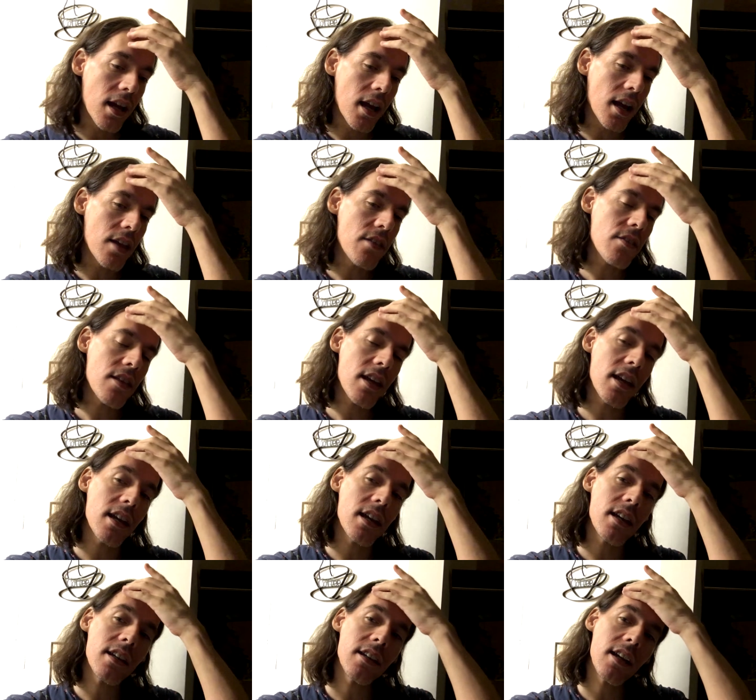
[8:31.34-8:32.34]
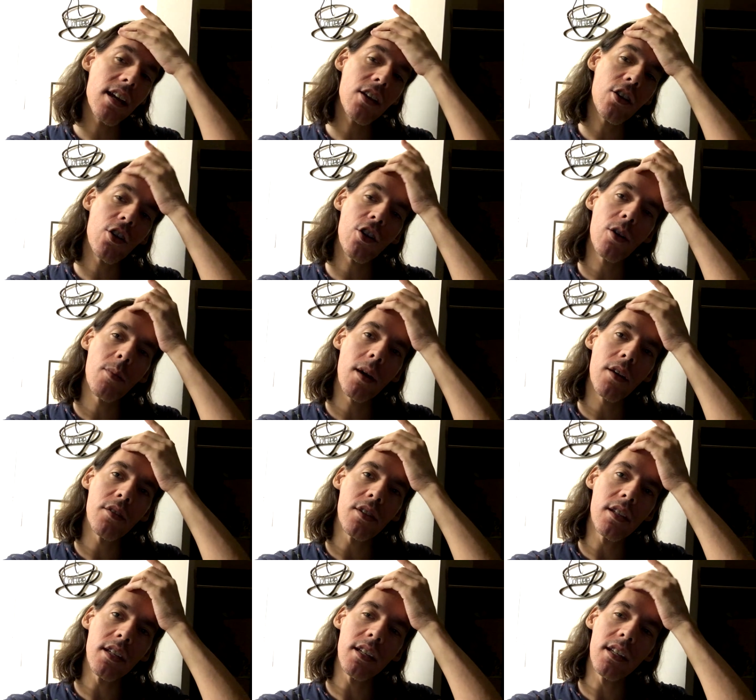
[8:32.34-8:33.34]
And then I heard about
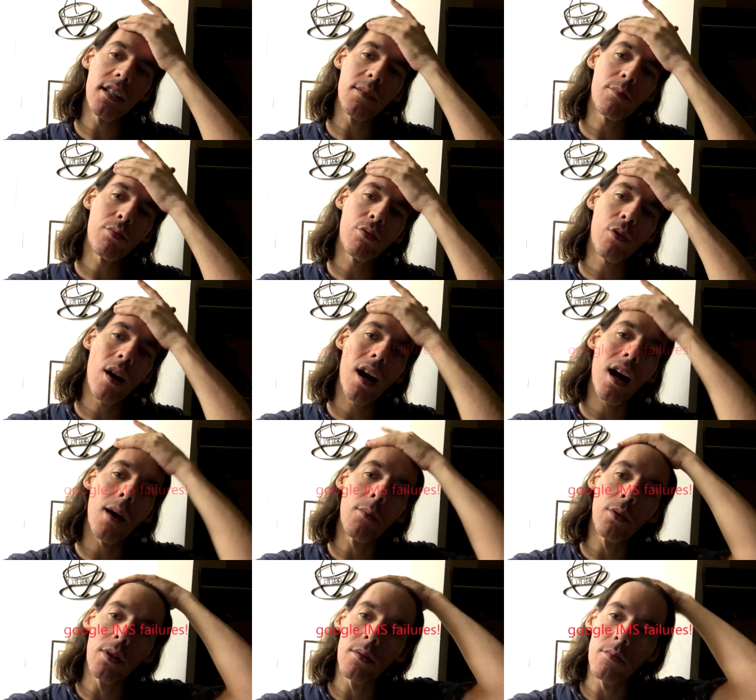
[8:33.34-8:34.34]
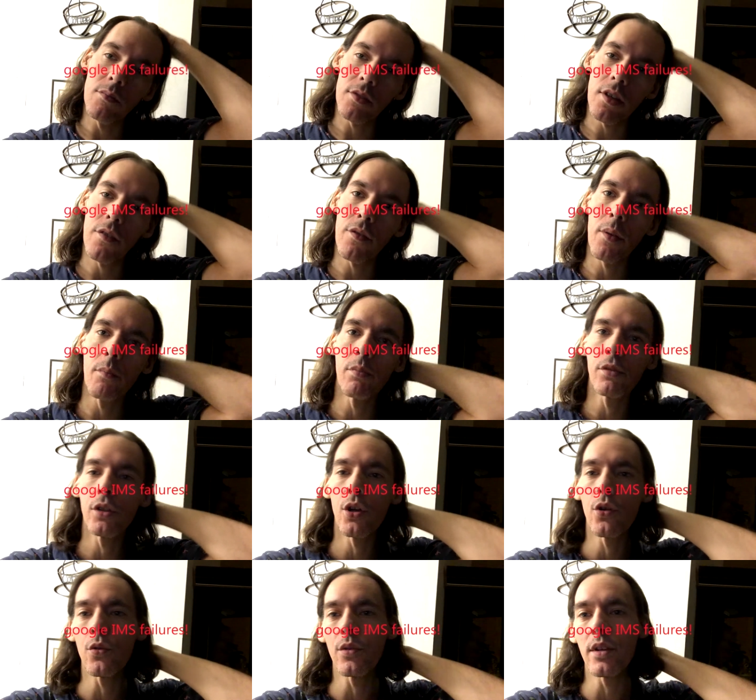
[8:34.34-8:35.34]
the problems of the
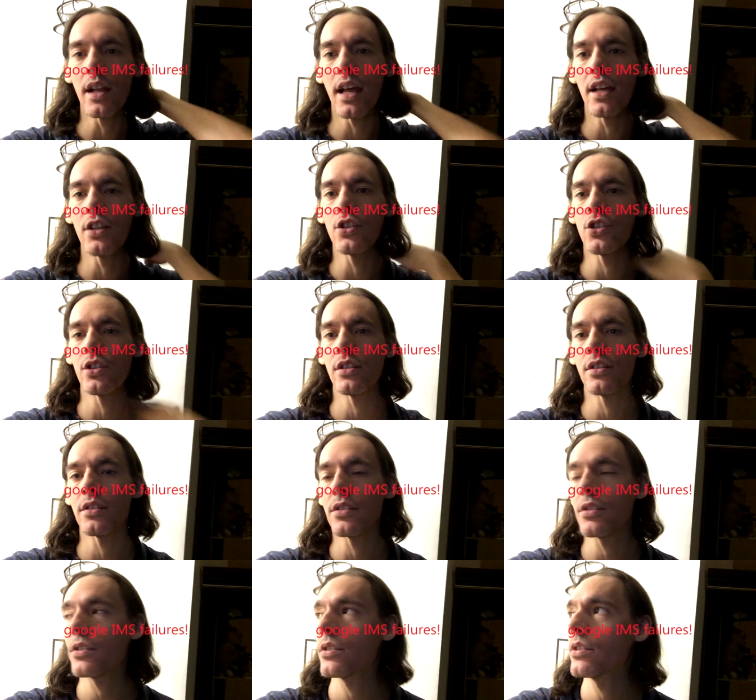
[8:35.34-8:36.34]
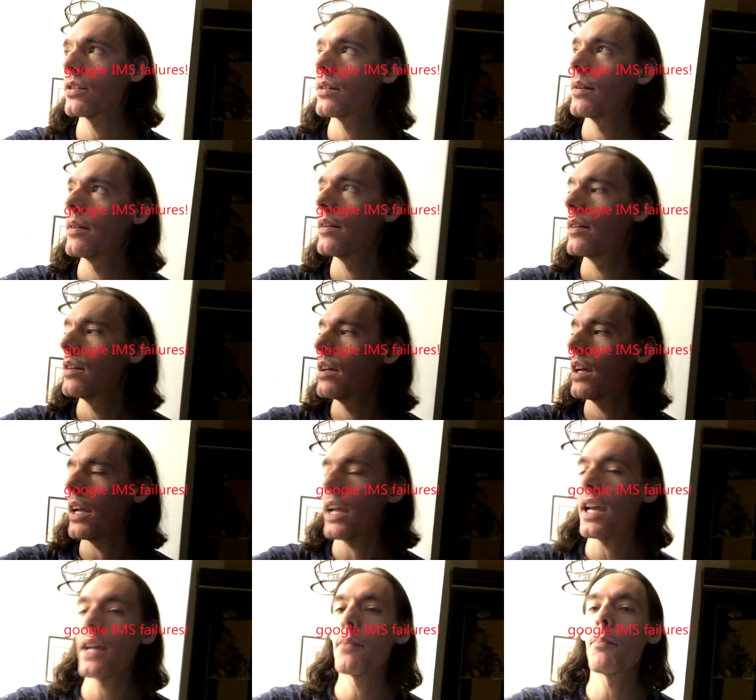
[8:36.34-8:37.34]
blown engines.
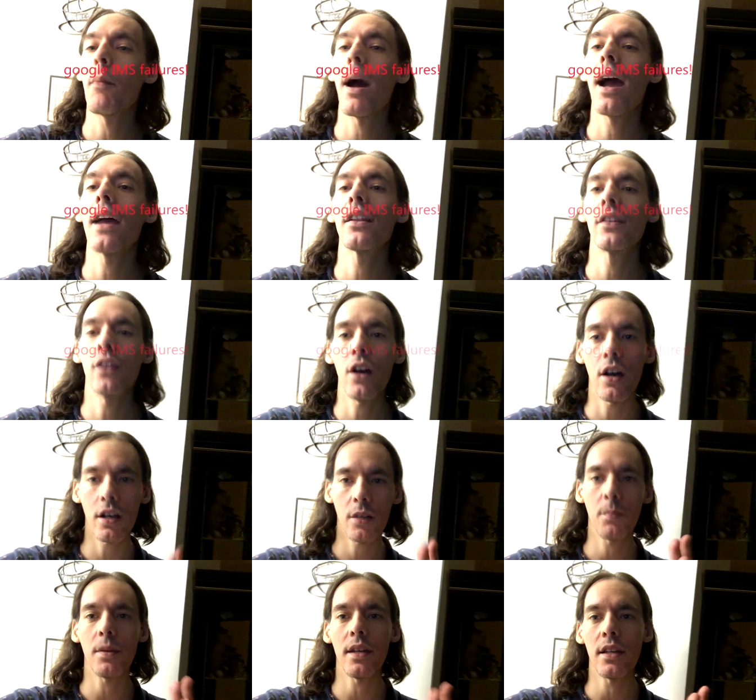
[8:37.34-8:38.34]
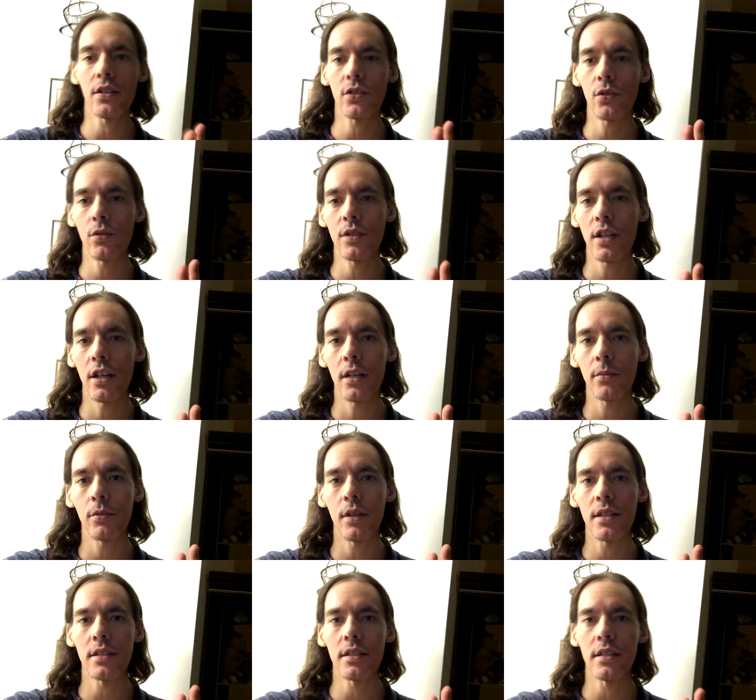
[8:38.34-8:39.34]
And my luck being so terrible
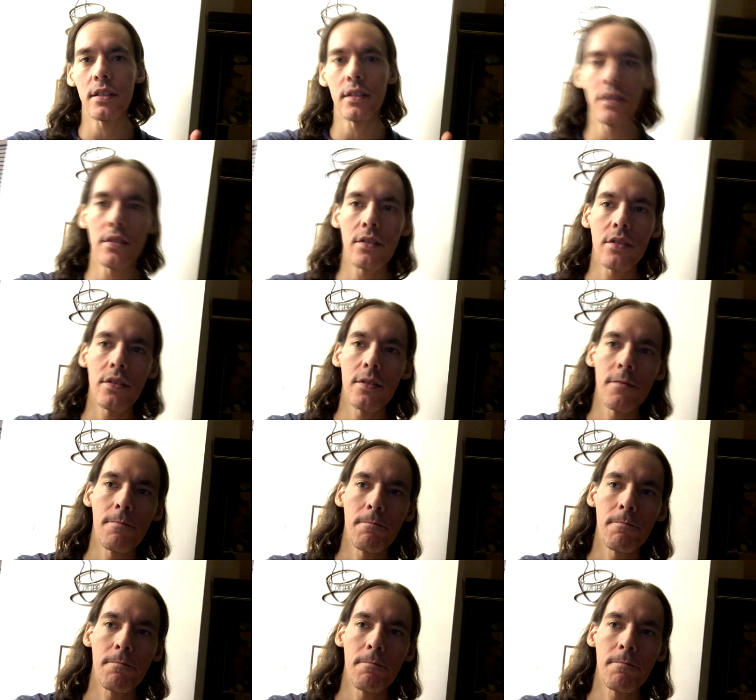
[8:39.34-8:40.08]
as it is.